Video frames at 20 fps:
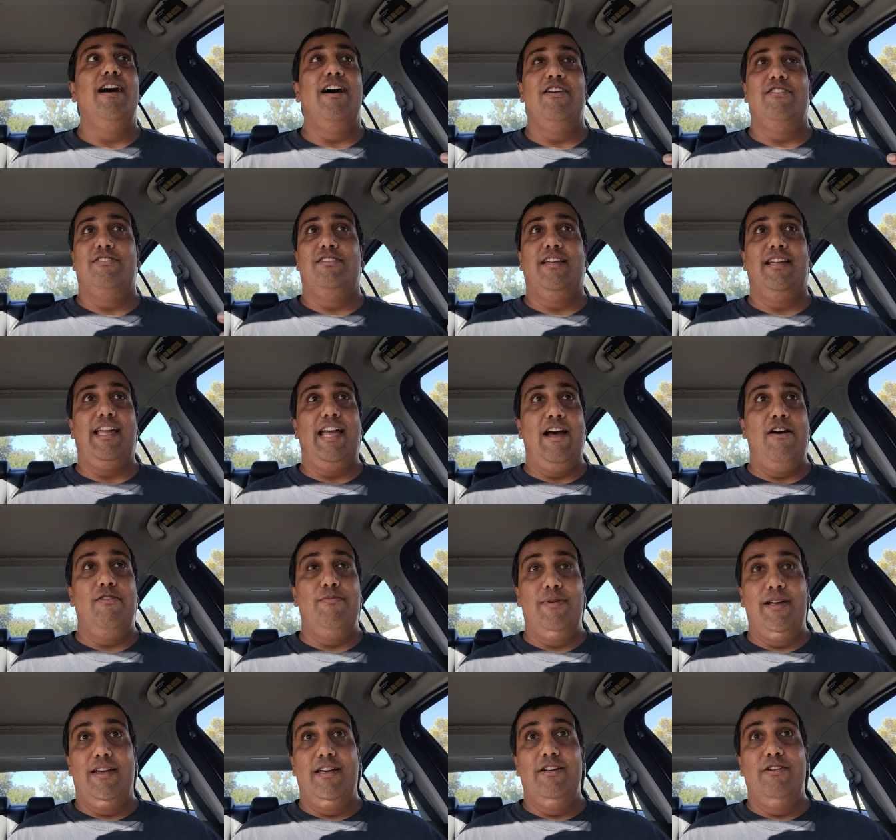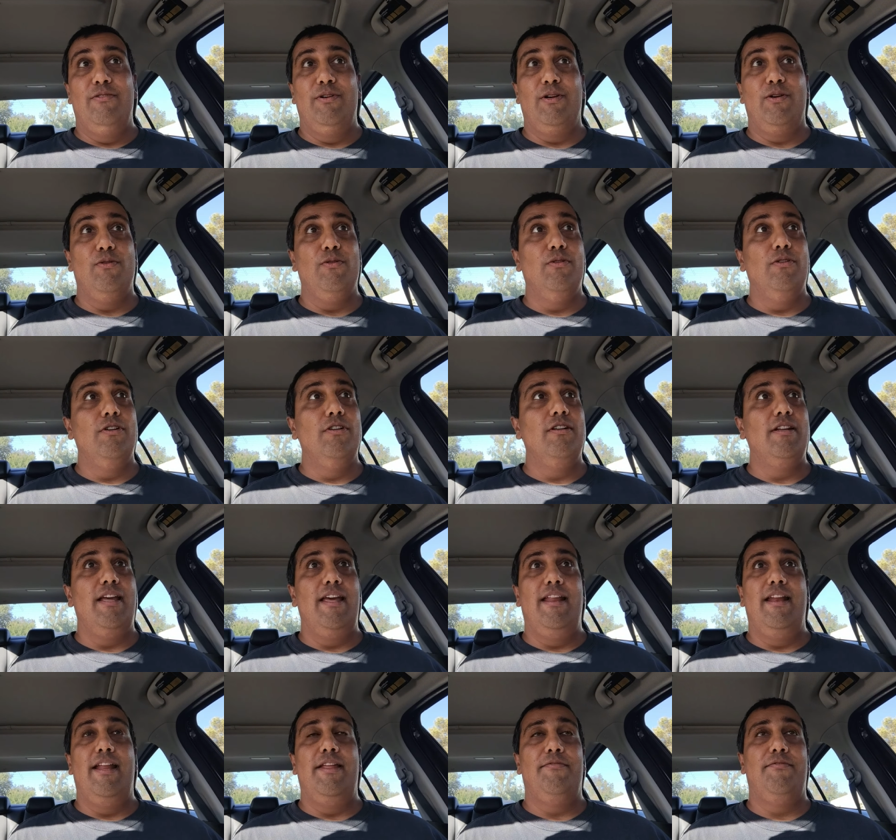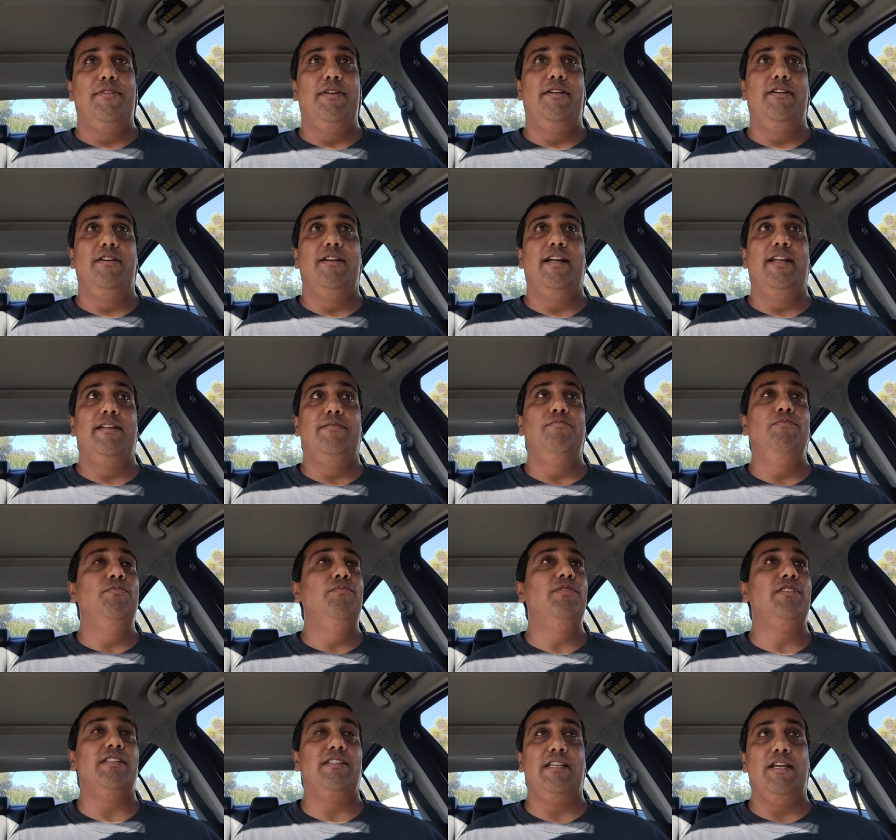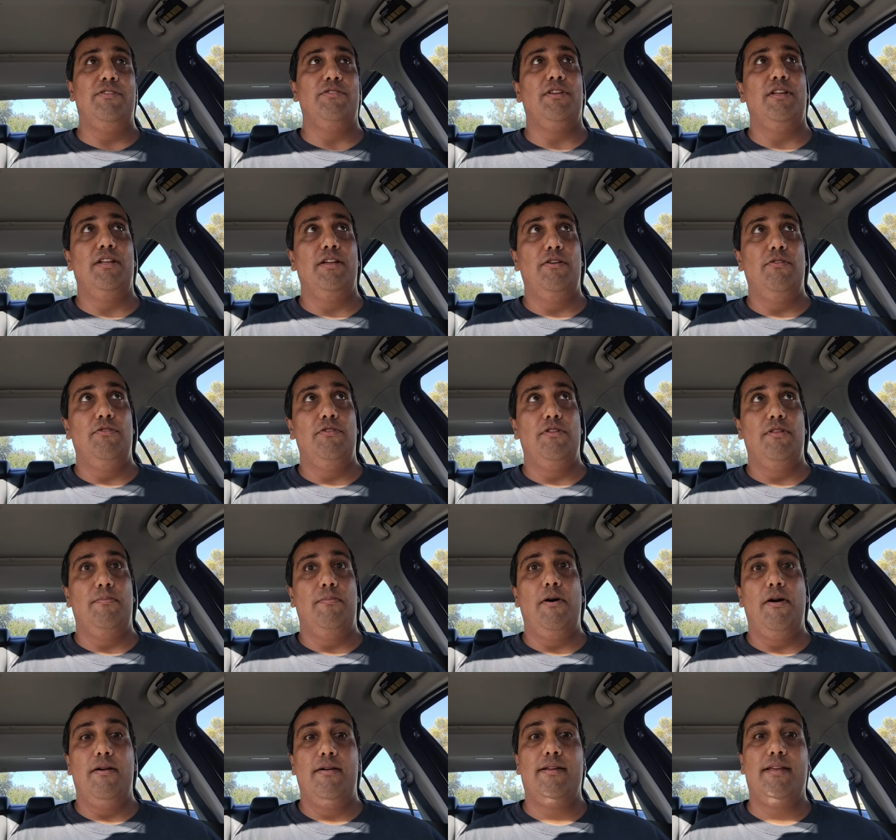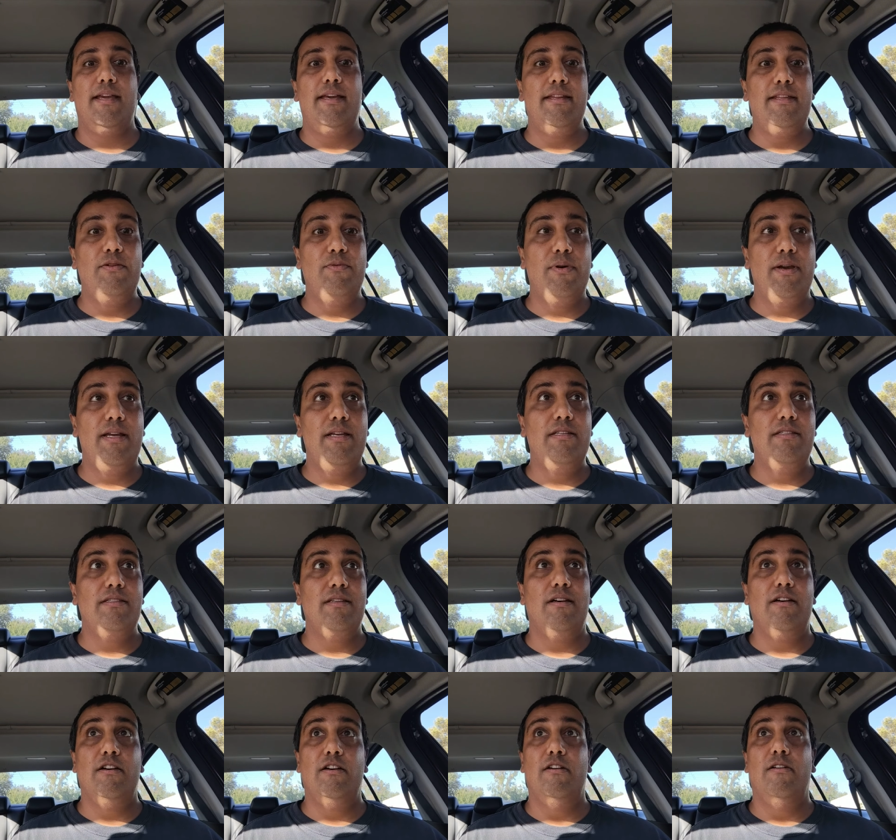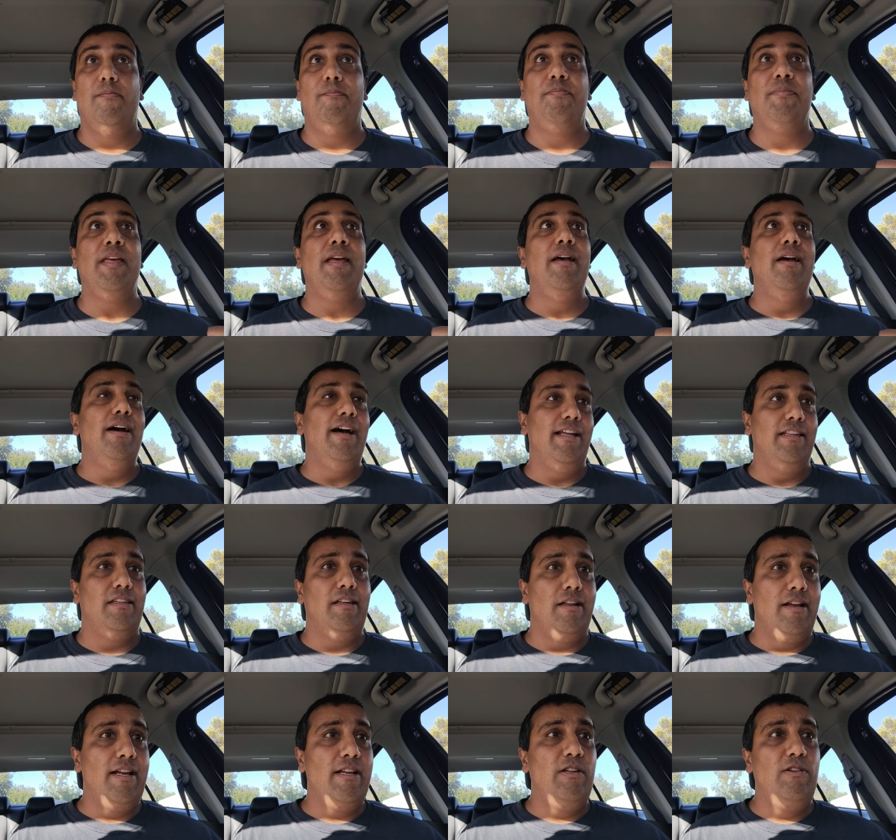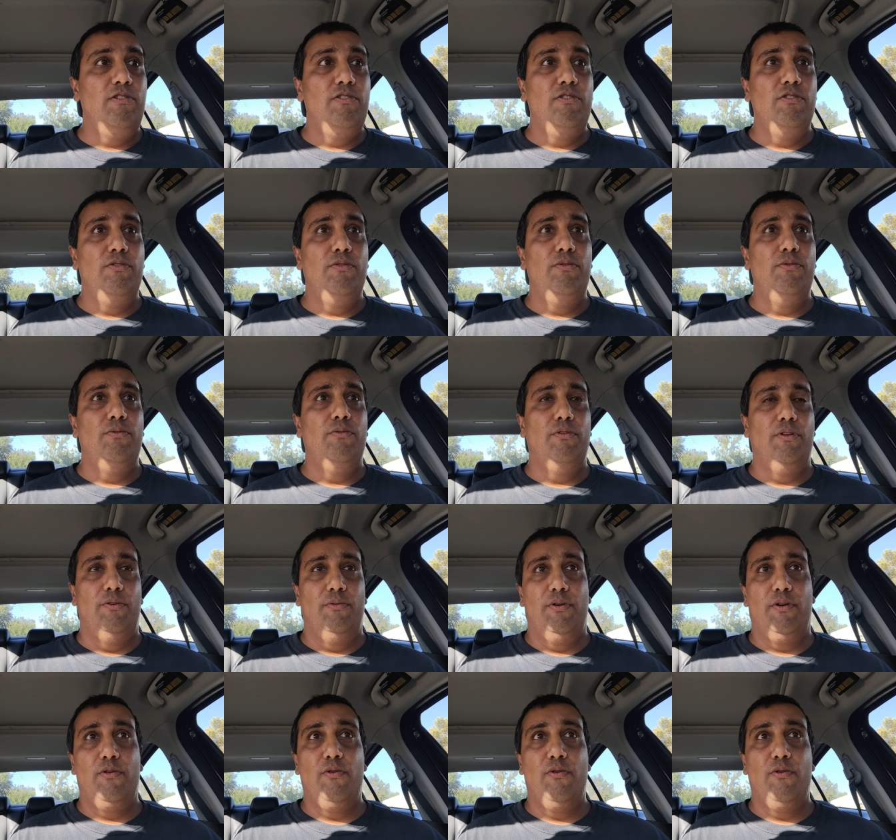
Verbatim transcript: I was like, how am I gonna record? And I figured I, since I was gonna go to the park anyways, um, I thought I'd do the